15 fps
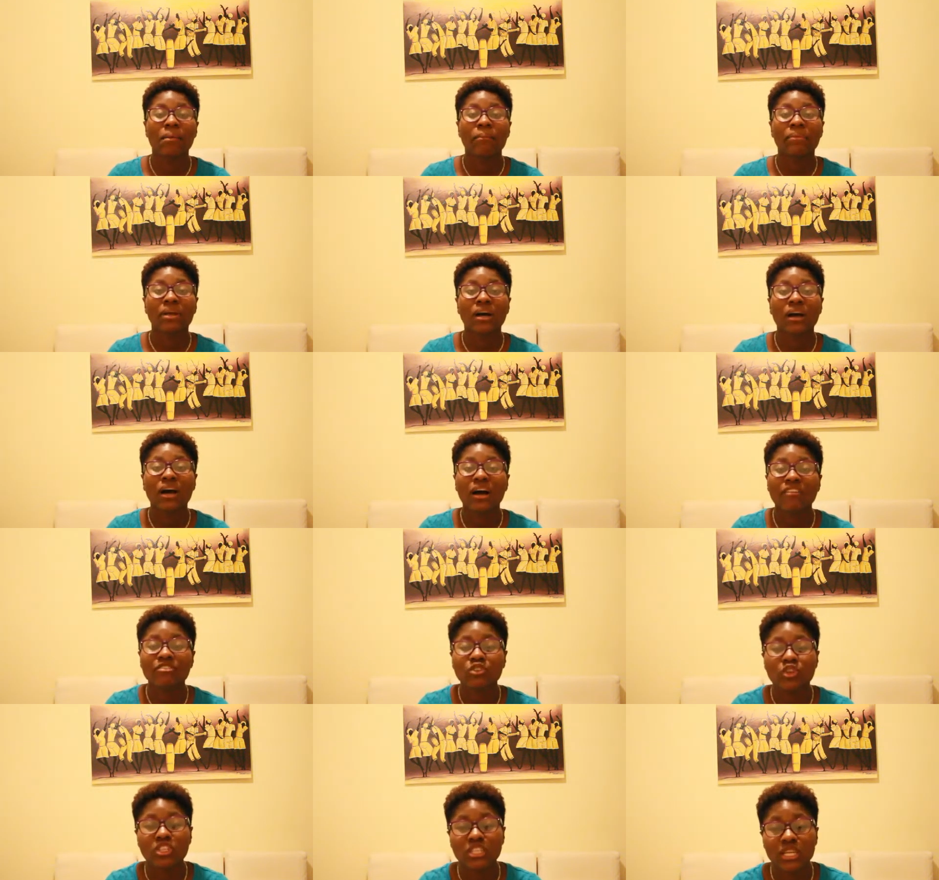I'm not gonna have
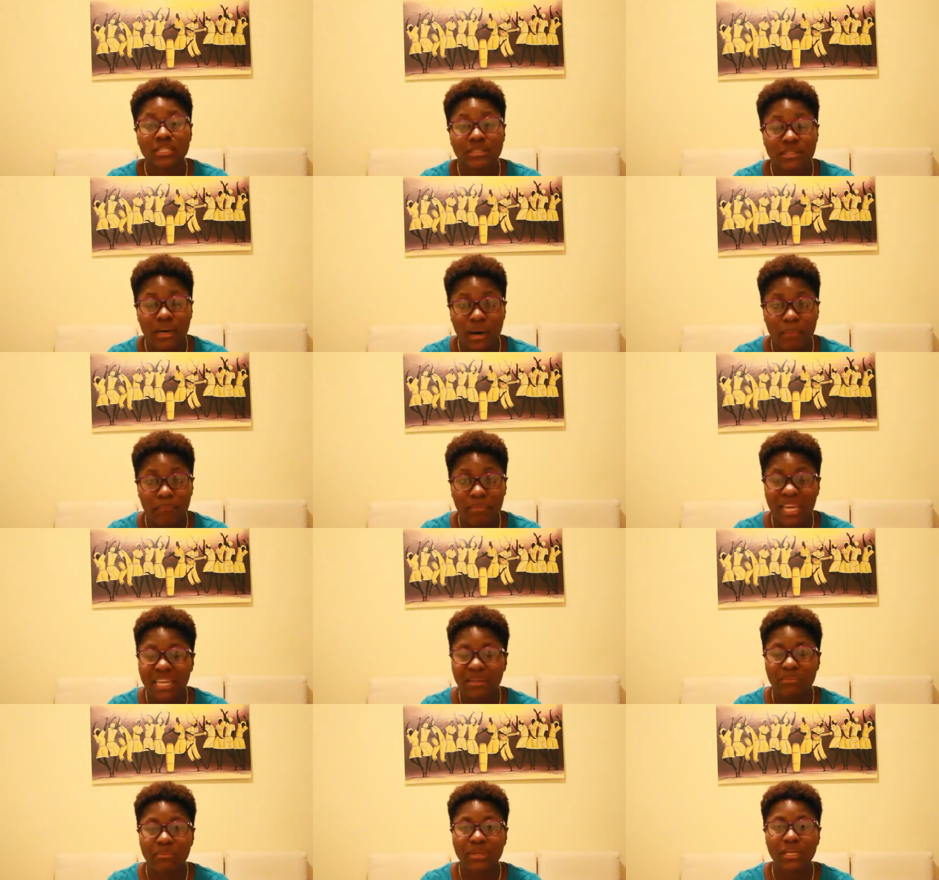nothing at all.
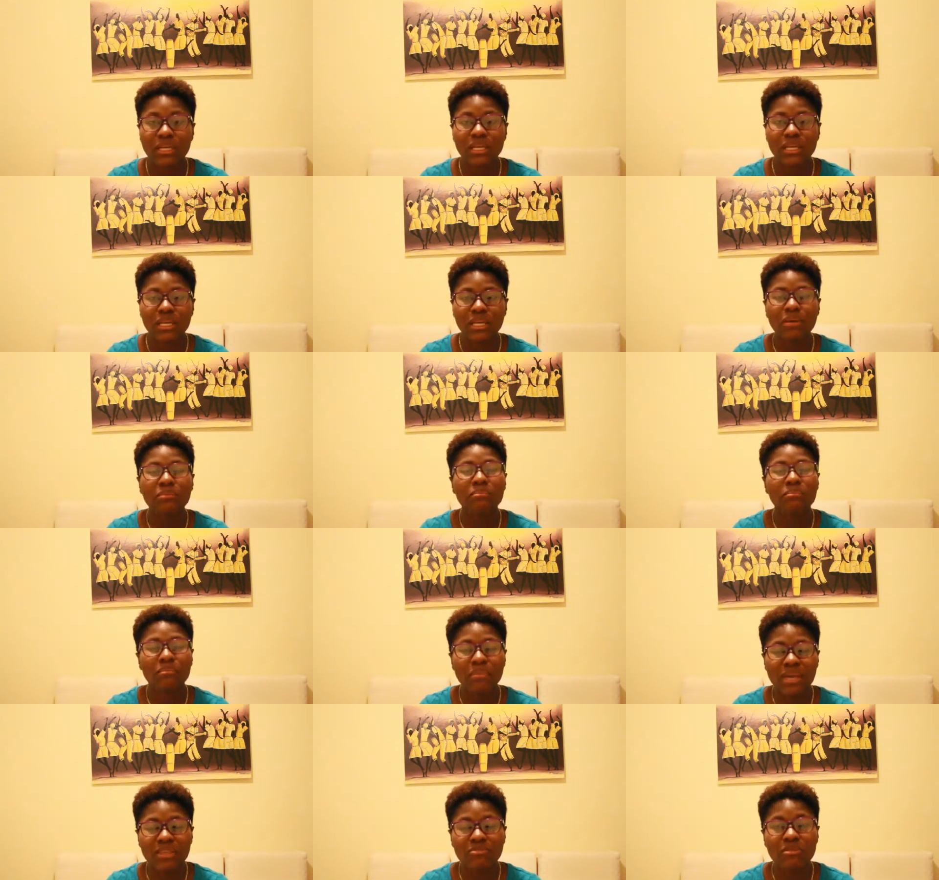It
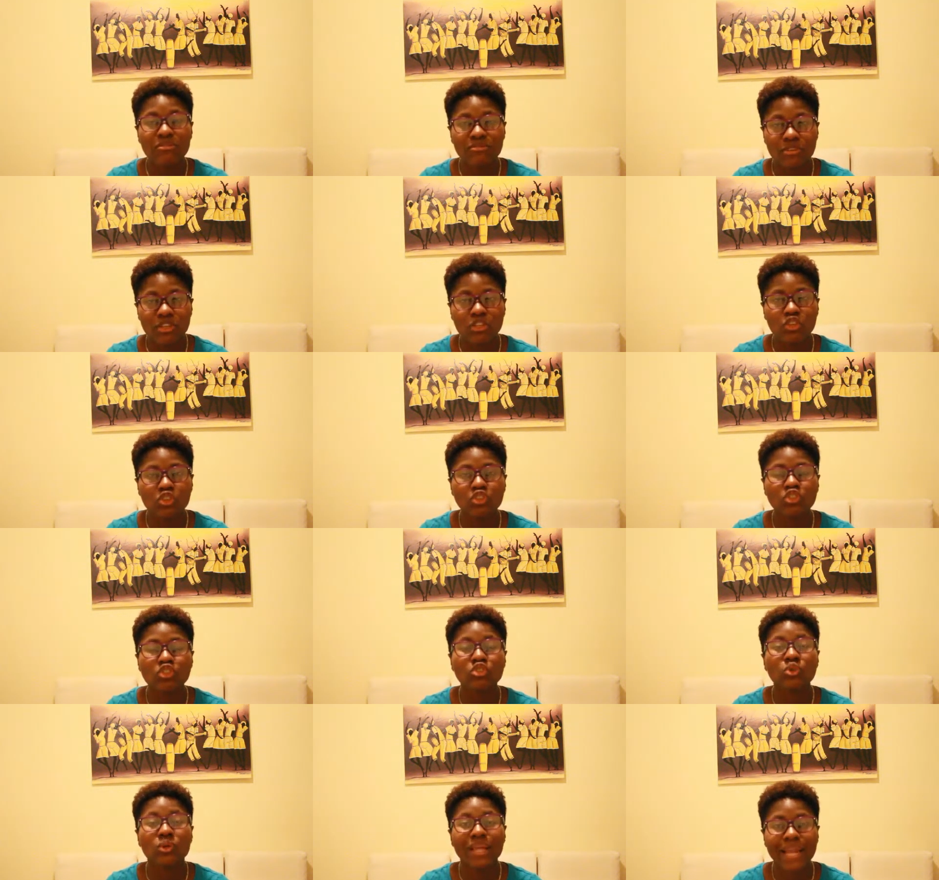makes me feel good
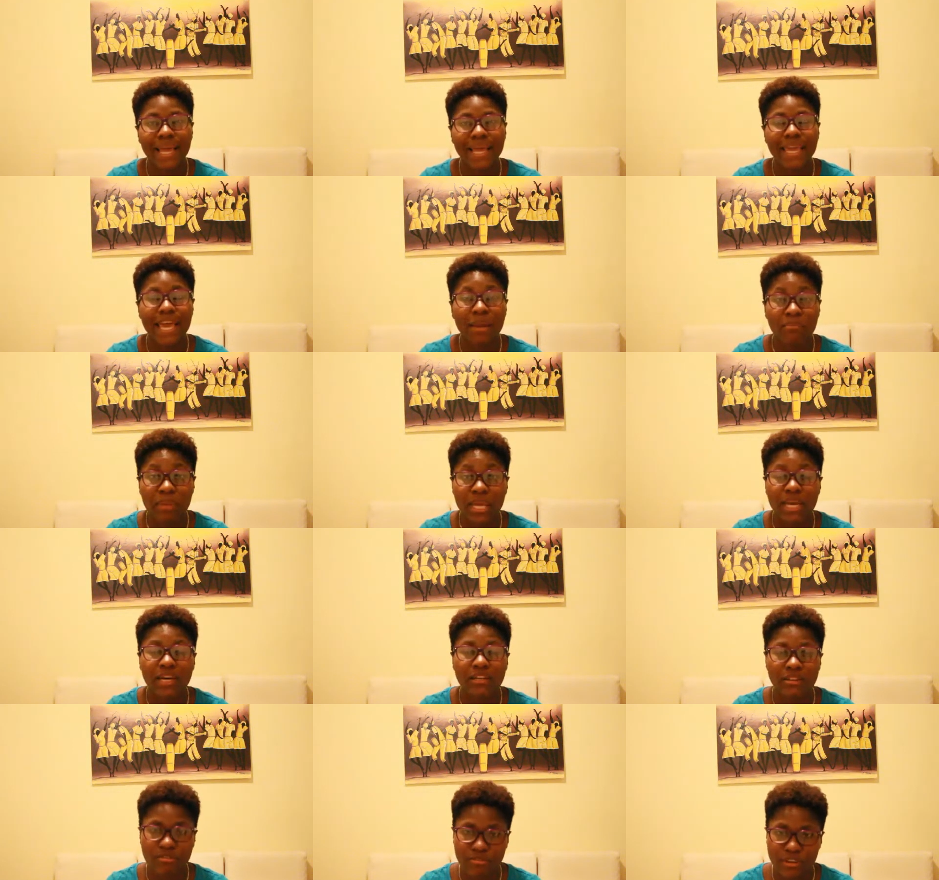to know that I can make
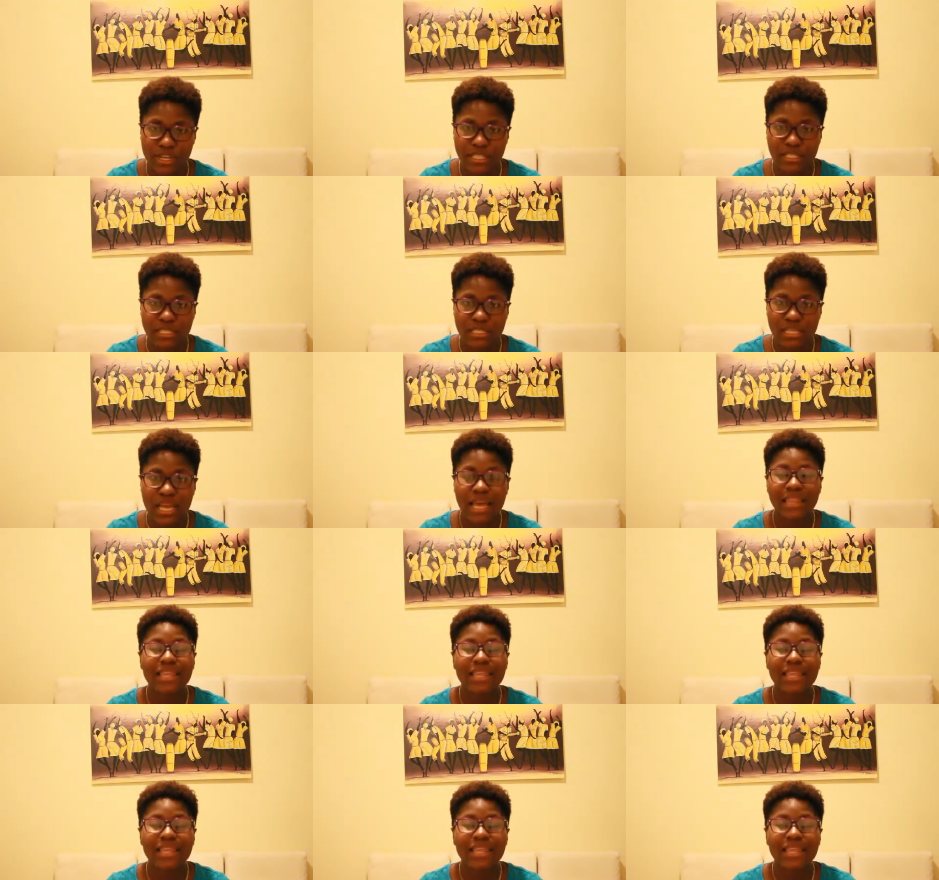a difference,